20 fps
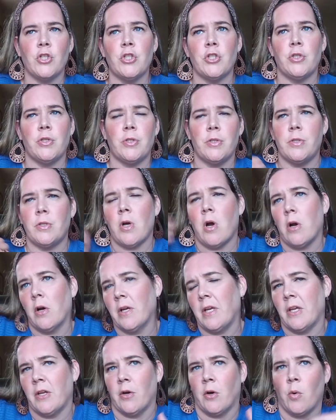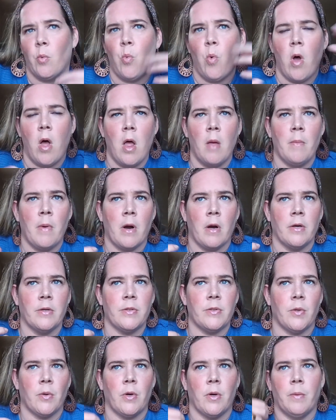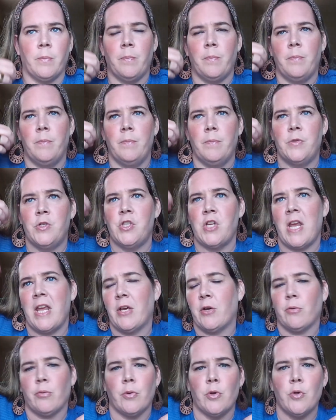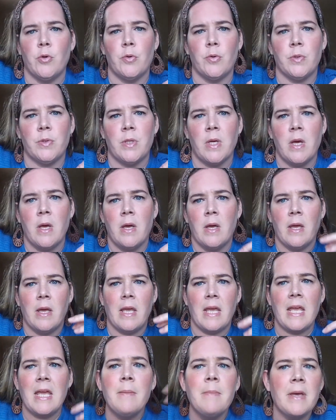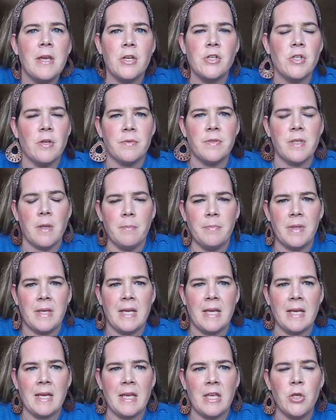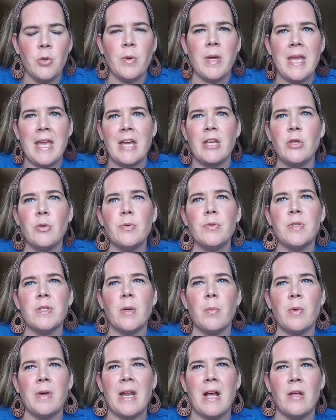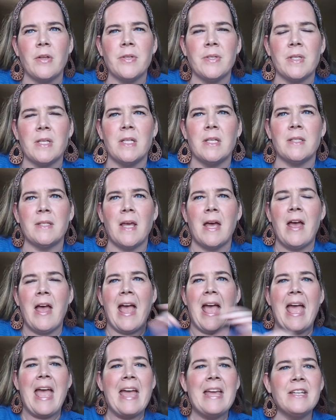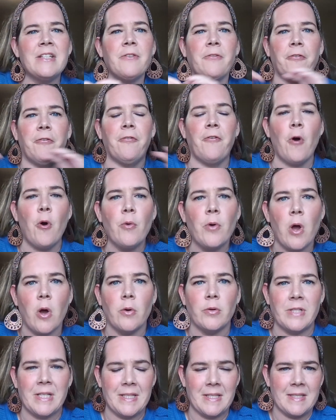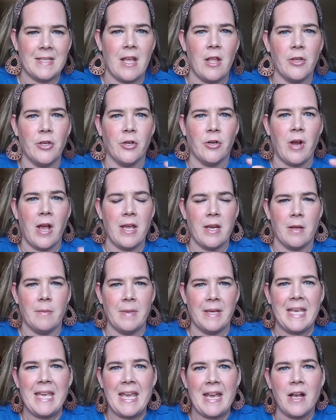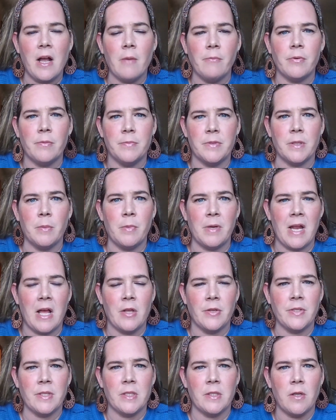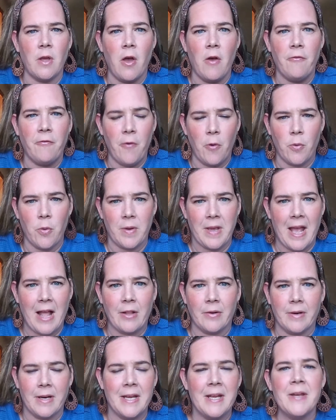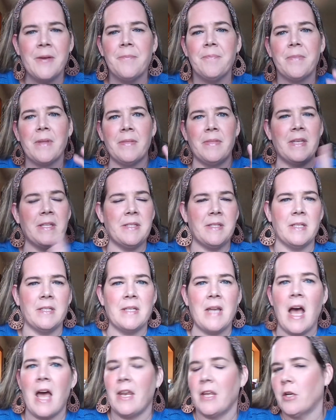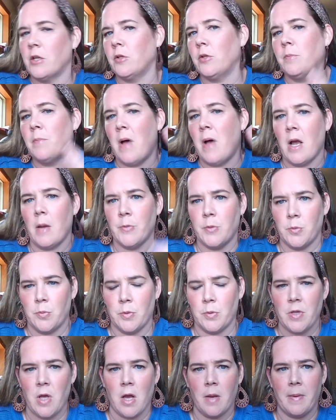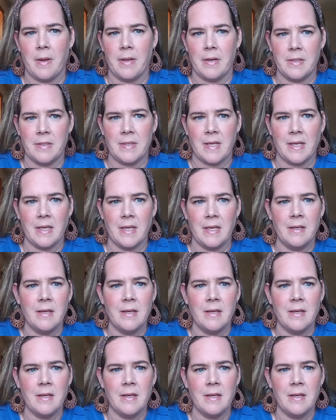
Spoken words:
Target or Walmart's or J. Crew's image of something. You can't use someone else's end photo to sell your item. It can't come from someone else's photo gallery. This does not include mockups, which we'll talk about in a second.